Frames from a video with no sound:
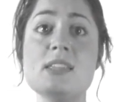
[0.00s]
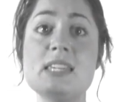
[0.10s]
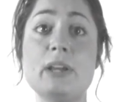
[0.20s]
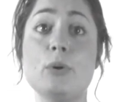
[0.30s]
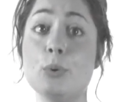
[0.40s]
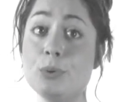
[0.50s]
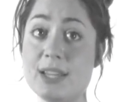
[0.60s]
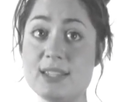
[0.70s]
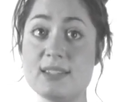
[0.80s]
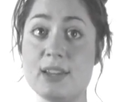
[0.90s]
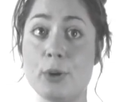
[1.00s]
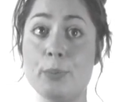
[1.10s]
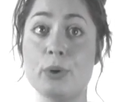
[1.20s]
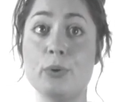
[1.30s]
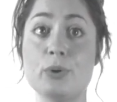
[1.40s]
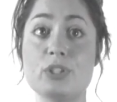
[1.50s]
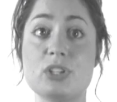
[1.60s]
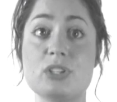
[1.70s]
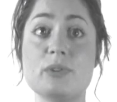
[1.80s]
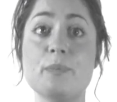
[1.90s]
Take all necessary
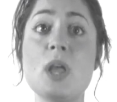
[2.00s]
precautions.